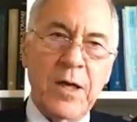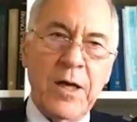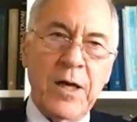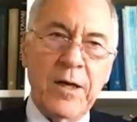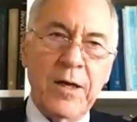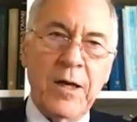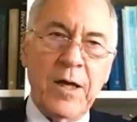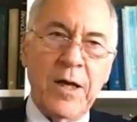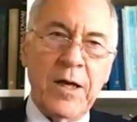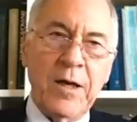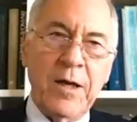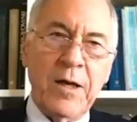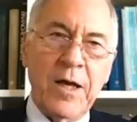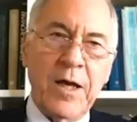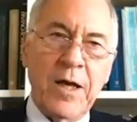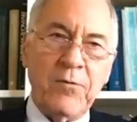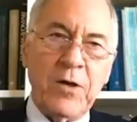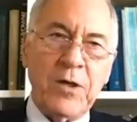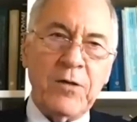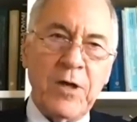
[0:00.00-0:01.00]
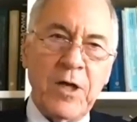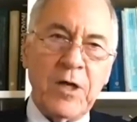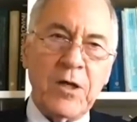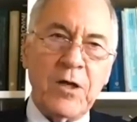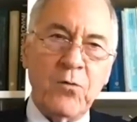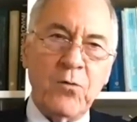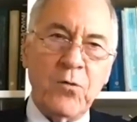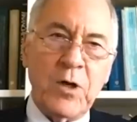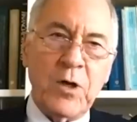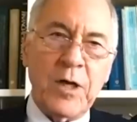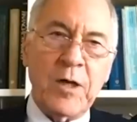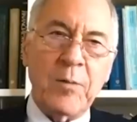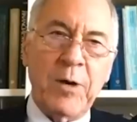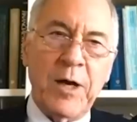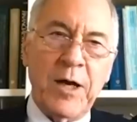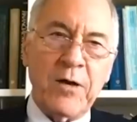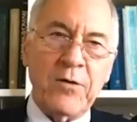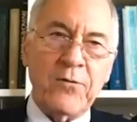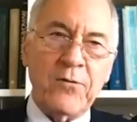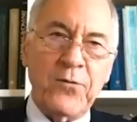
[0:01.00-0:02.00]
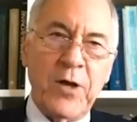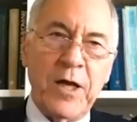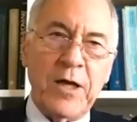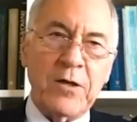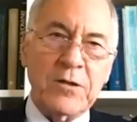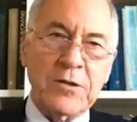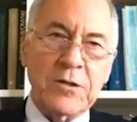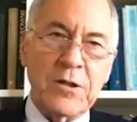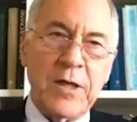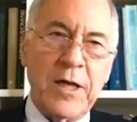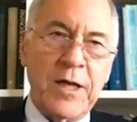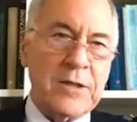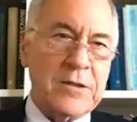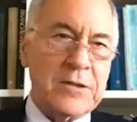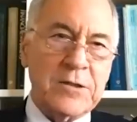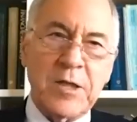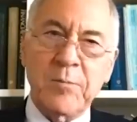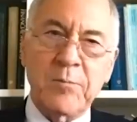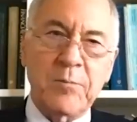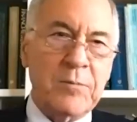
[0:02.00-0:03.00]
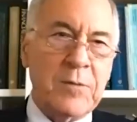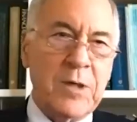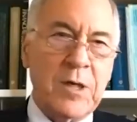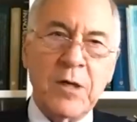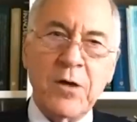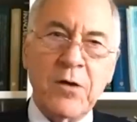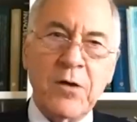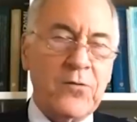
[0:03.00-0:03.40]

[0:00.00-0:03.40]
And, and everything you read about inflation has some